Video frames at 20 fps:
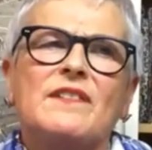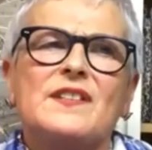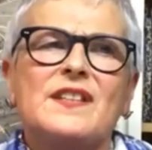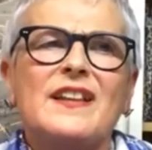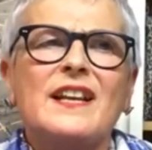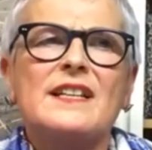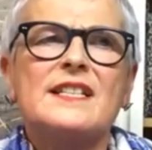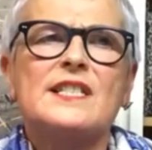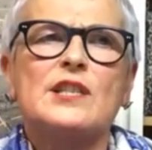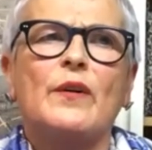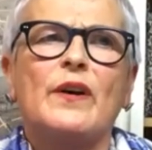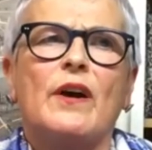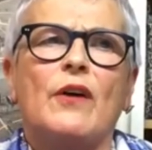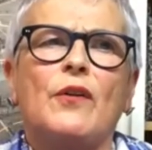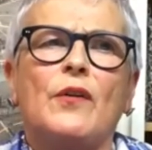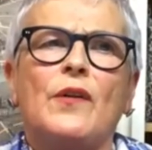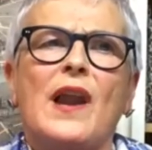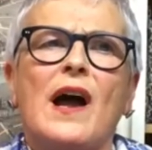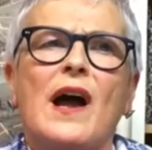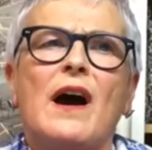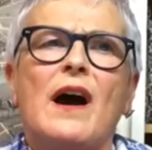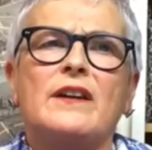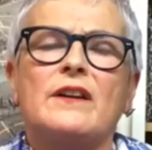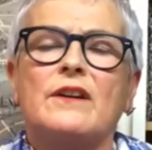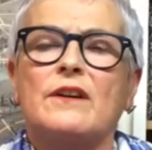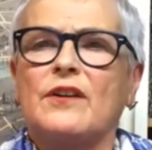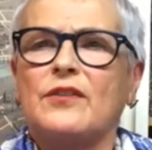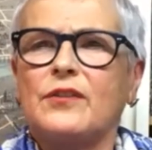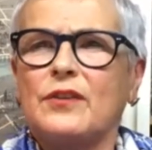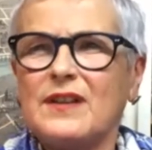I saw it online and I
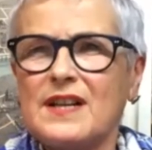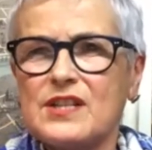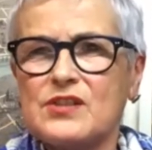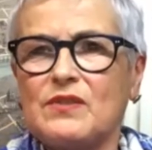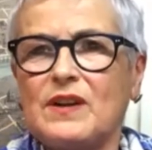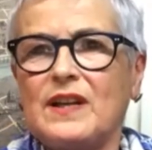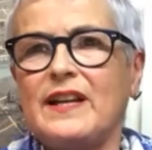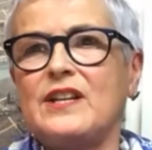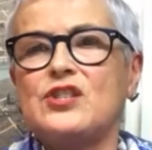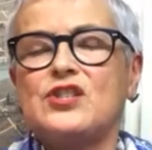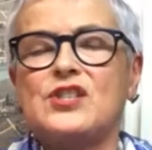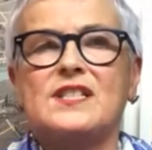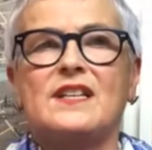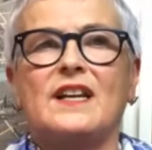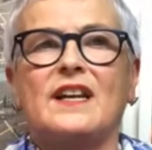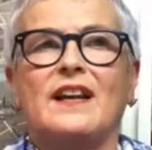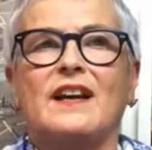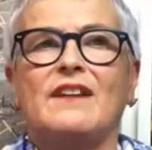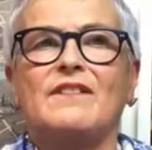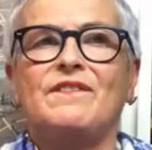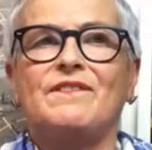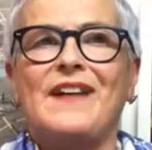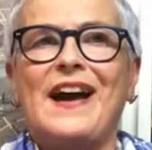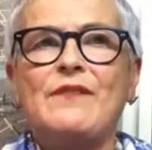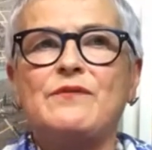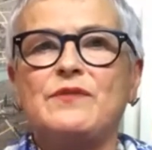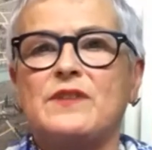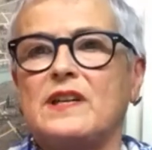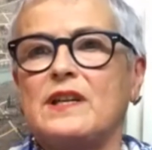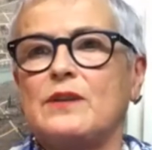thought that's really interesting, and
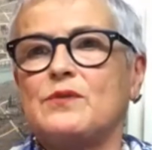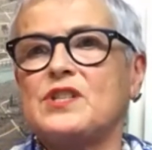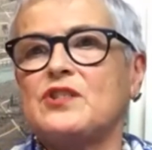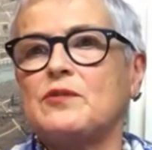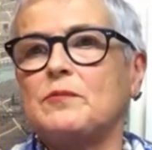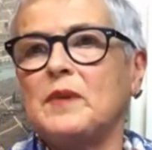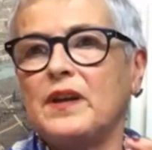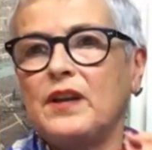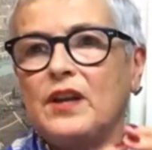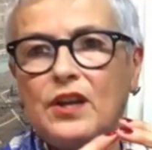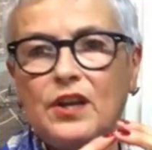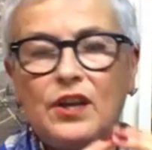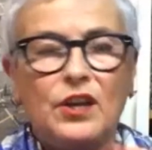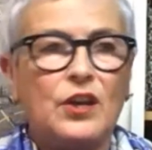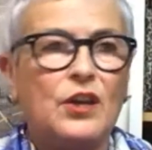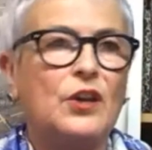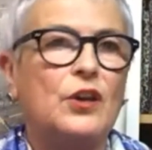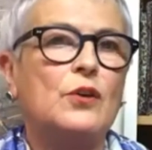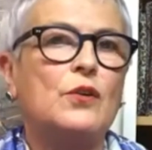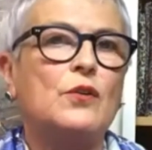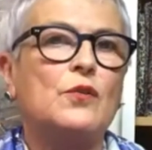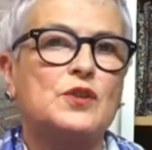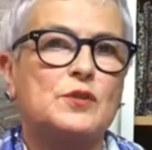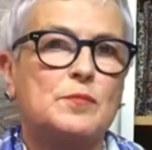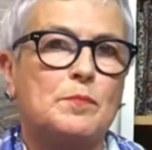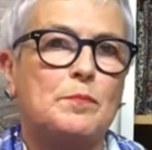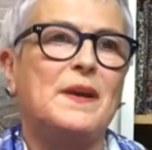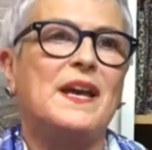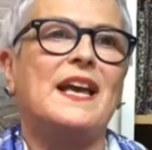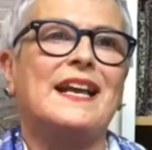found that it was from a
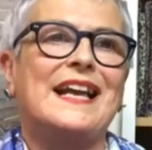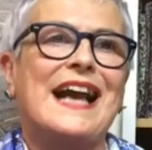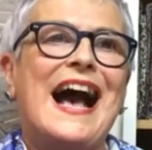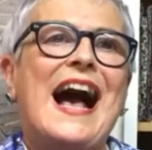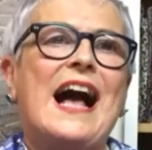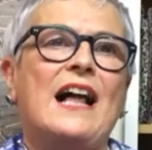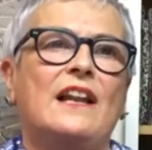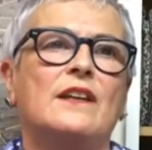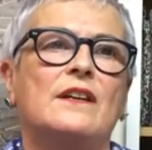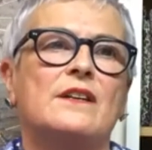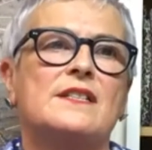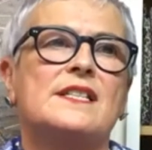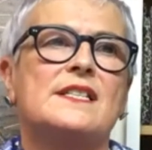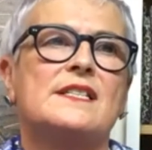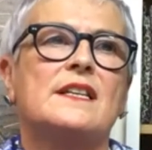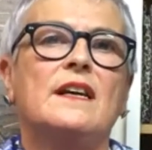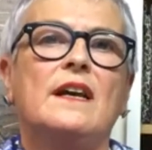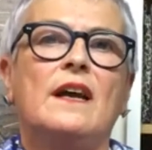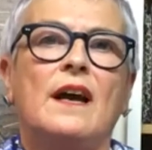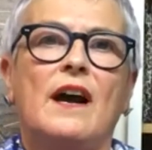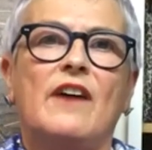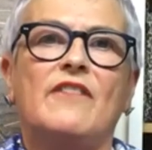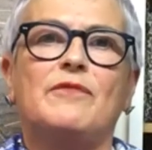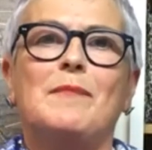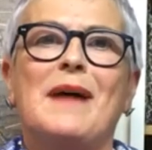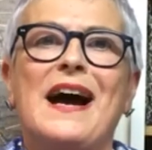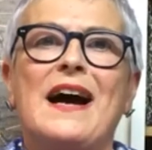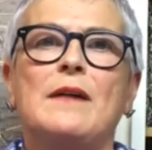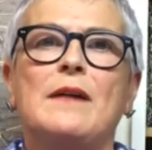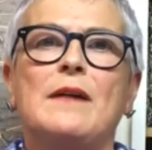huge big atlas of
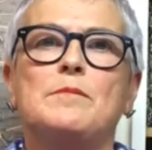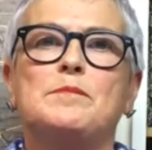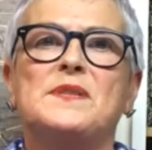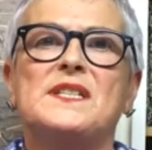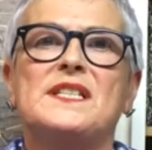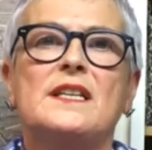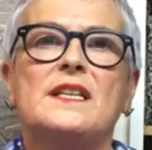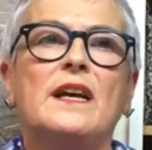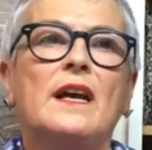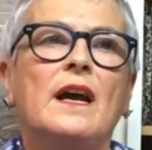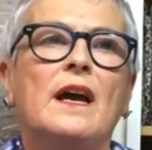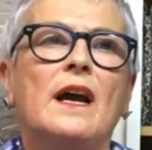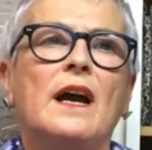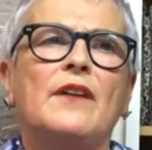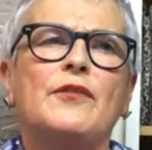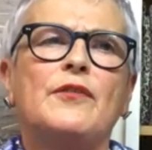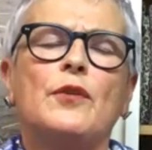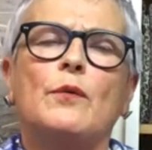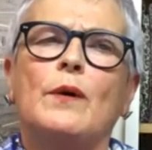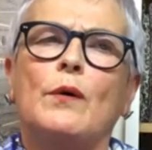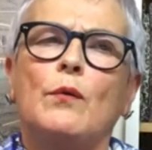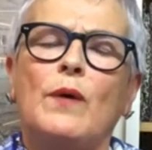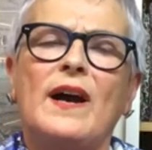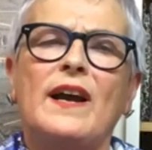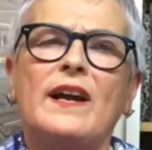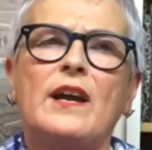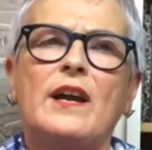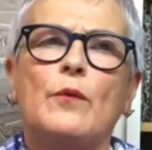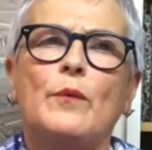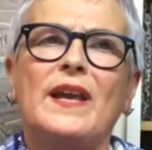maps, and thought, well,
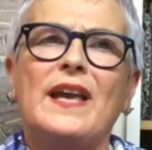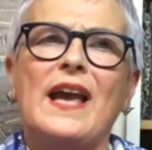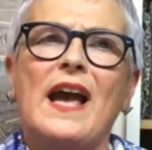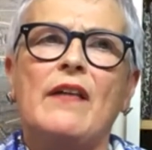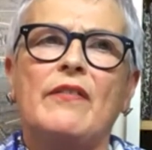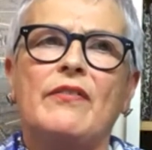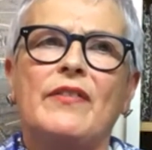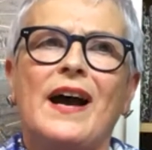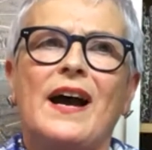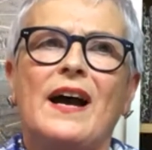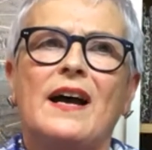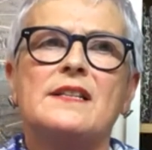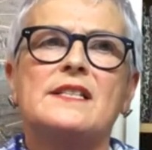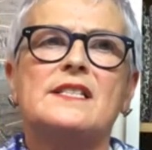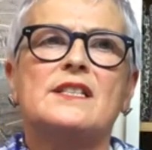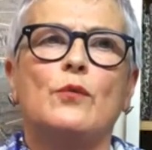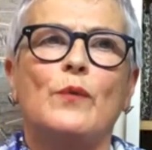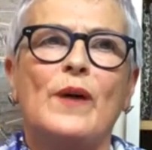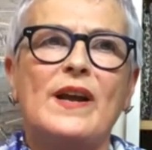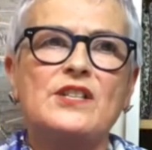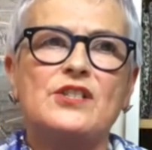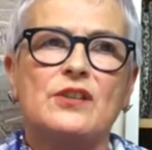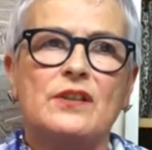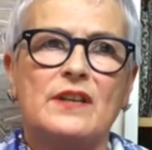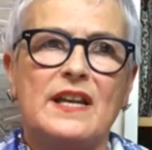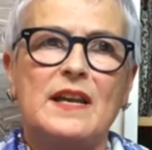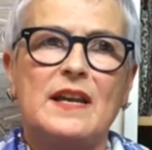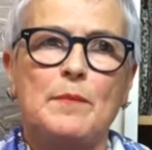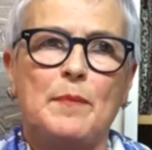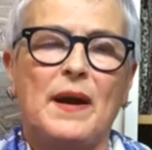where can we get that? So went on
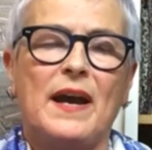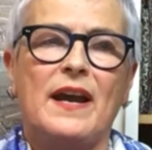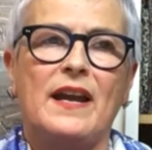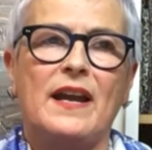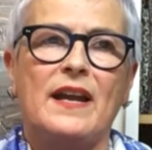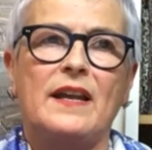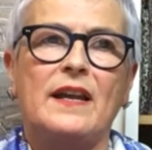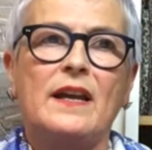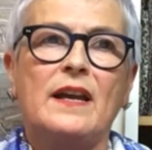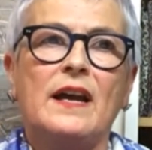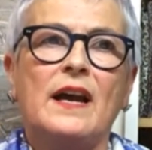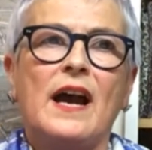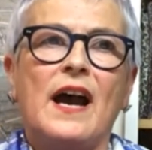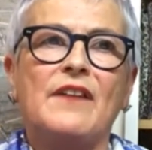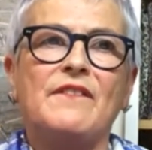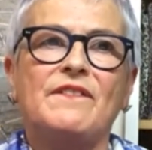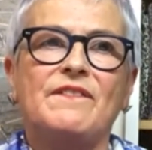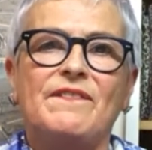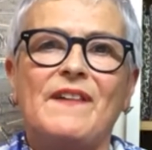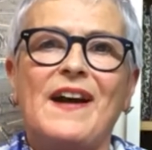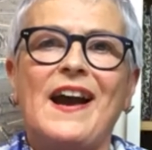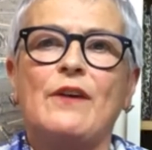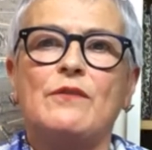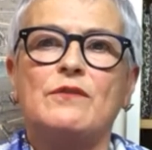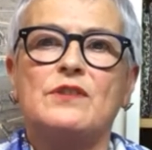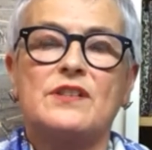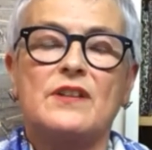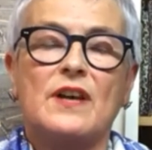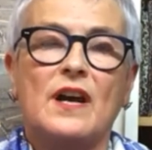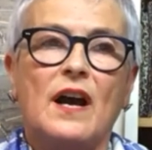eBay and
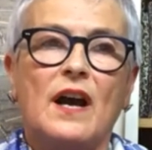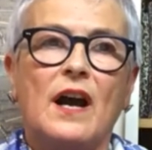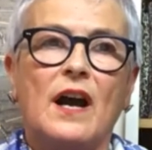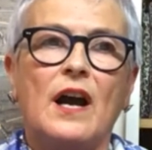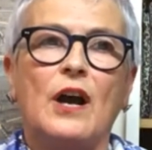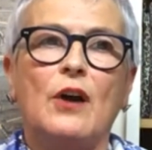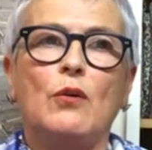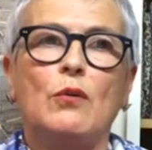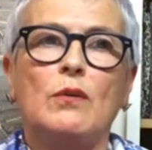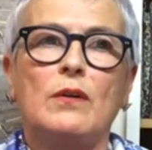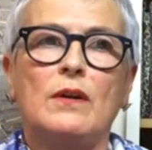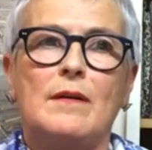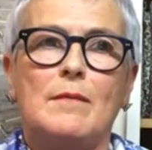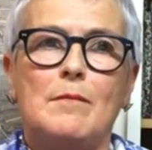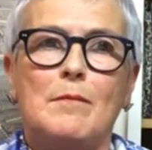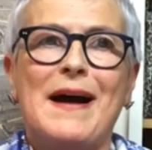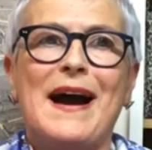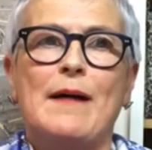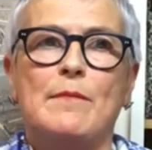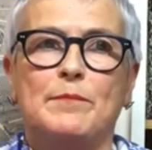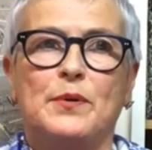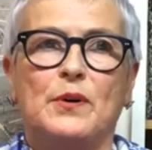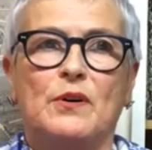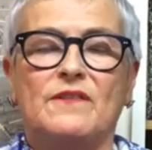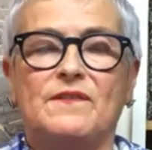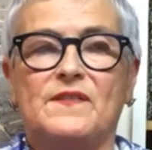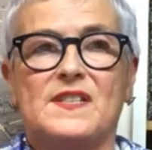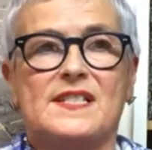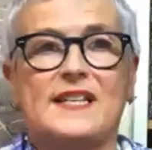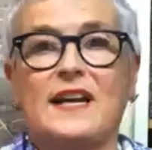found the whole map book
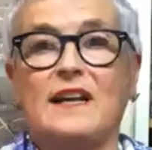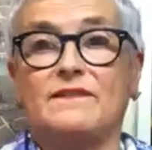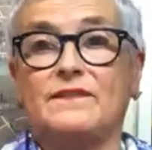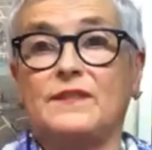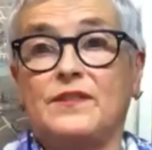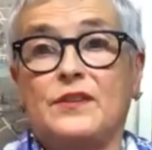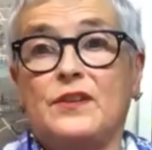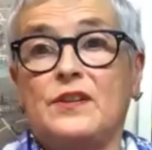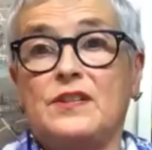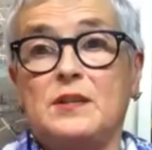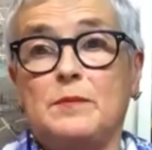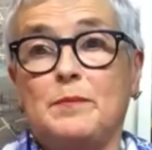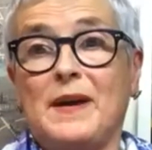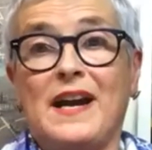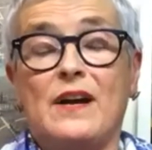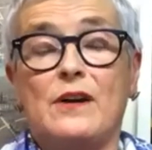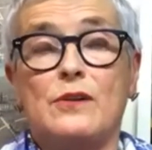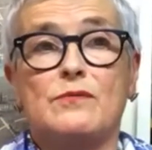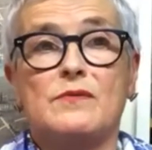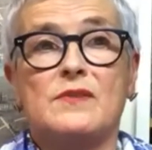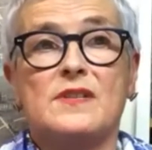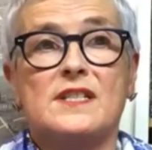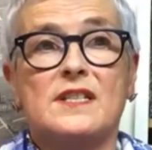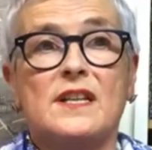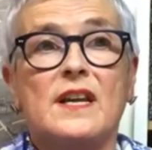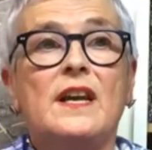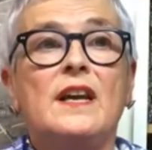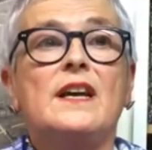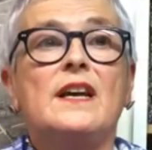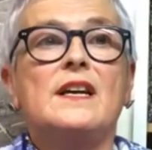for sale for £30.